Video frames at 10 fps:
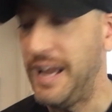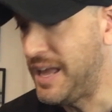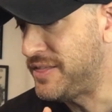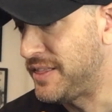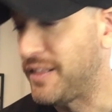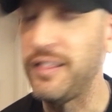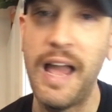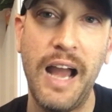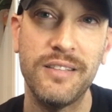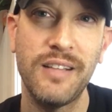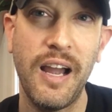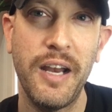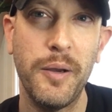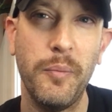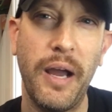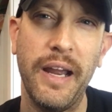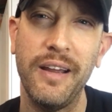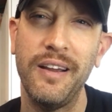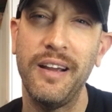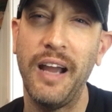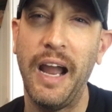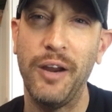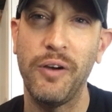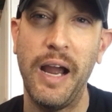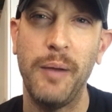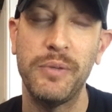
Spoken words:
And then the last item I grabbed,